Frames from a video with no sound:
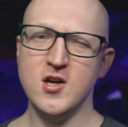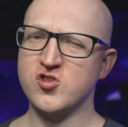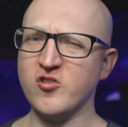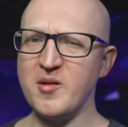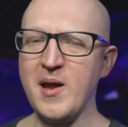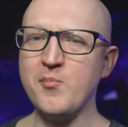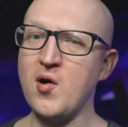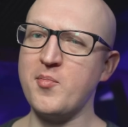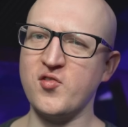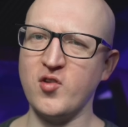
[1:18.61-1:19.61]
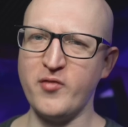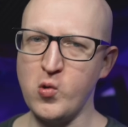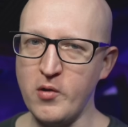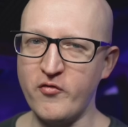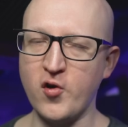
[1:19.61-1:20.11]
So the main purpose of a
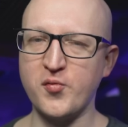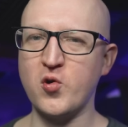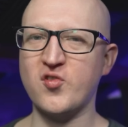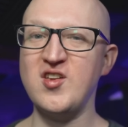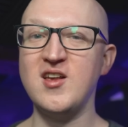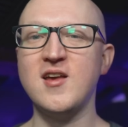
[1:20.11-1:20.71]
reverse proxy